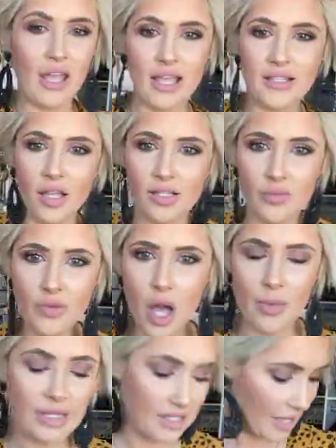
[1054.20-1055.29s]
saw some
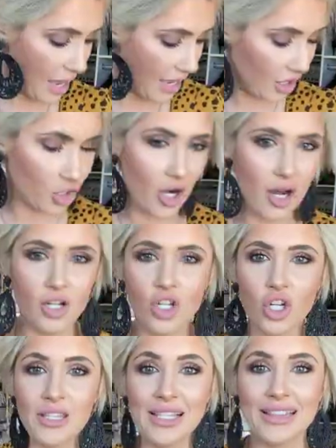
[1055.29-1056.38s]
comments that hair dryer is
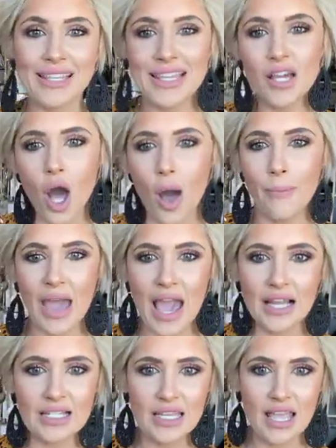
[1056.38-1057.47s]
called the Le
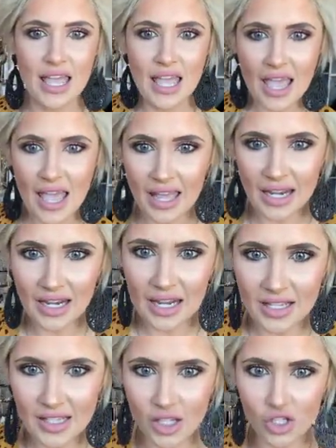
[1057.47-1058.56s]
Compact, and it
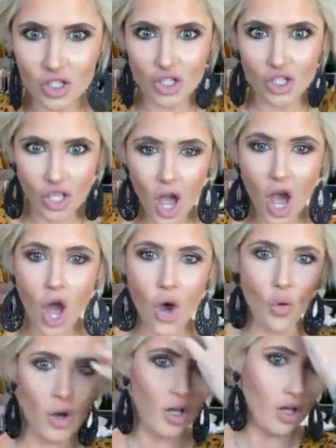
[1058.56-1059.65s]
is
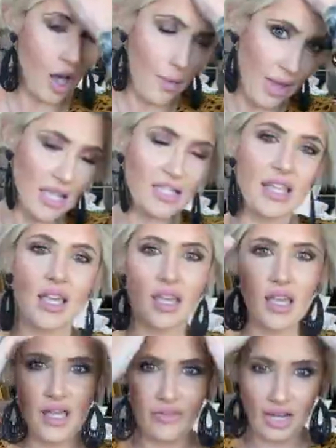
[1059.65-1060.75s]
so amazing
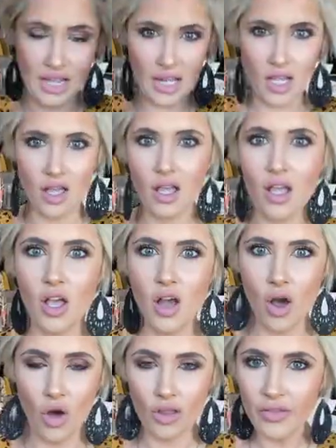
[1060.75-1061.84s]
for getting
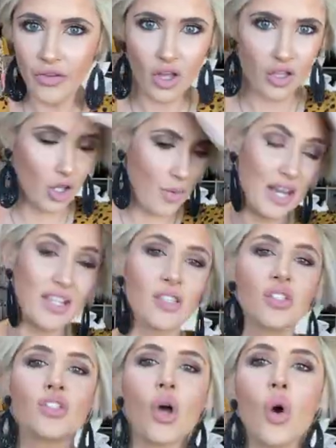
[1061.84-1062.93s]
all the volume, and it's
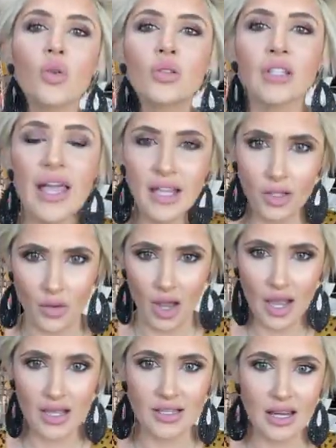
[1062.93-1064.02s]
so light, you
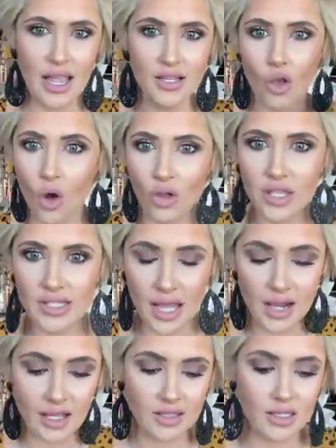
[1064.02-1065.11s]
guys, and it has all the
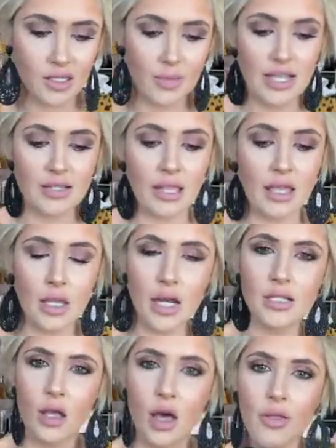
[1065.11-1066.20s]
settings. It's amazing. And then I
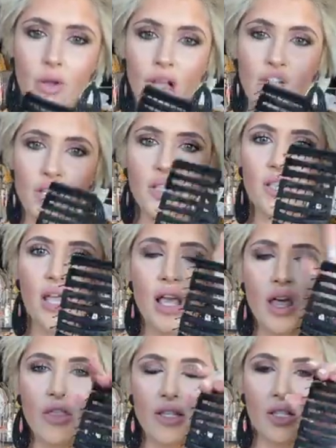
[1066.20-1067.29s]
saw other questions.
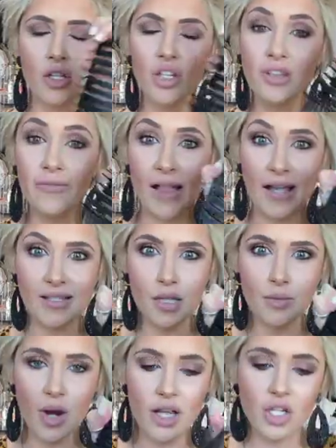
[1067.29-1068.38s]
This is called the Flexi
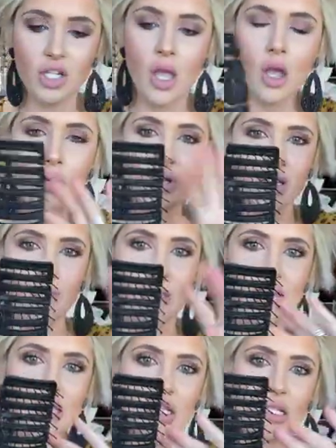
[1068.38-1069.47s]
Brush, which is
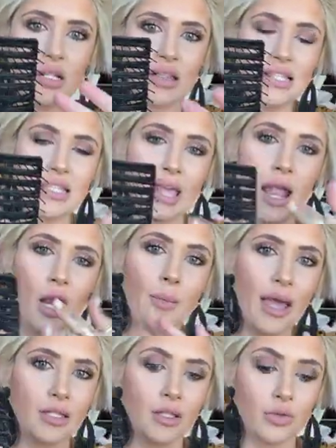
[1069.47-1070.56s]
amazing because it lets the air
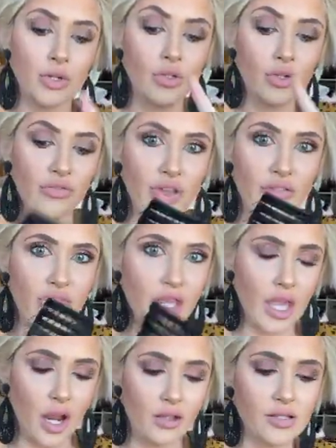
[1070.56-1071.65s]
pass through it. So if you have thick
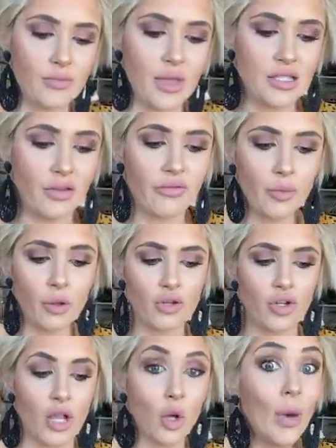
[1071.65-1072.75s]
hair, it's amazing for blow
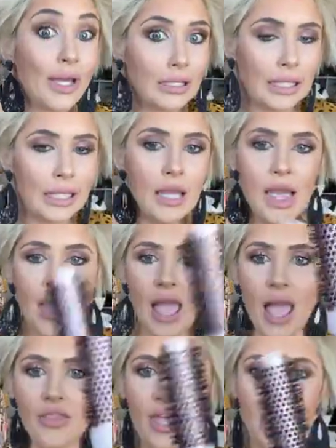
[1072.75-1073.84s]
drying quickly.
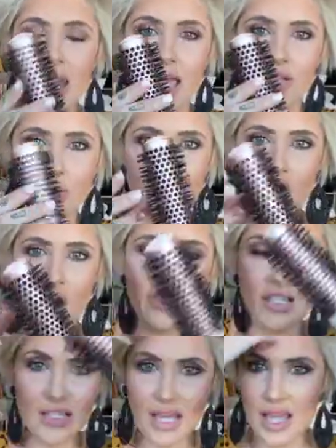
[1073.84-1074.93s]
And then as you saw,
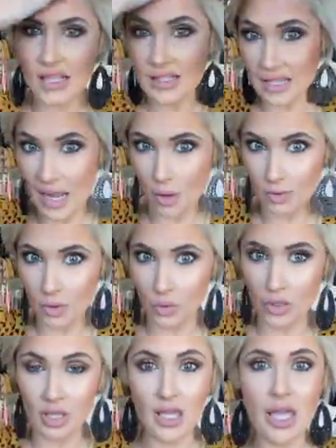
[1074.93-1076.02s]
this guy is going to help to
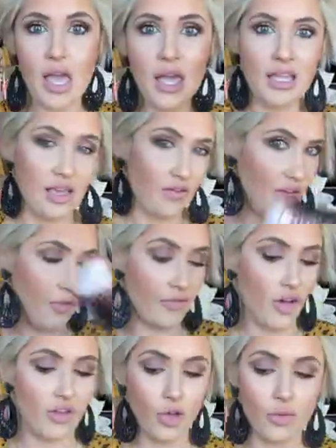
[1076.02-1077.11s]
really give that
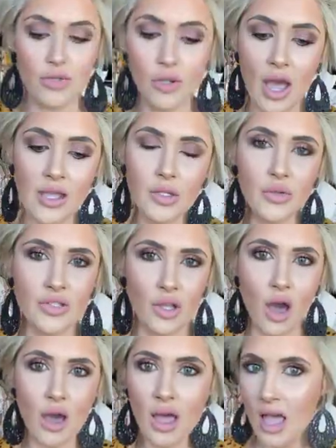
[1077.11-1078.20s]
volume. So as you
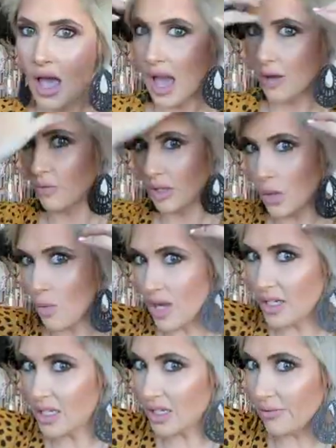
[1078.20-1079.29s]
saw, I really
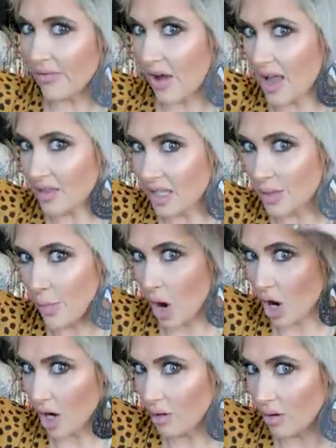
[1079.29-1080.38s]
wanted to define this
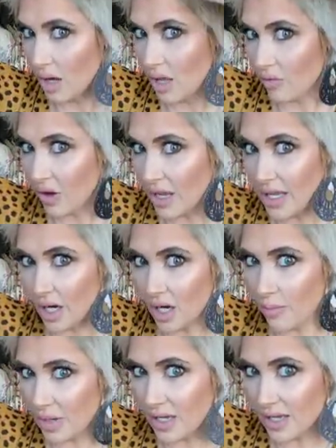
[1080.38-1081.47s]
part right here
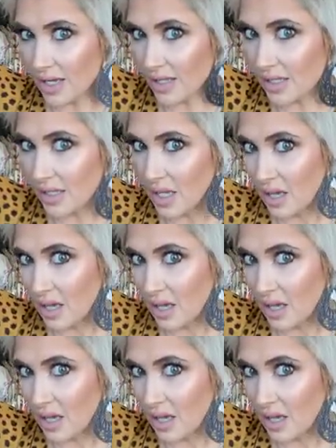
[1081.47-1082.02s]
because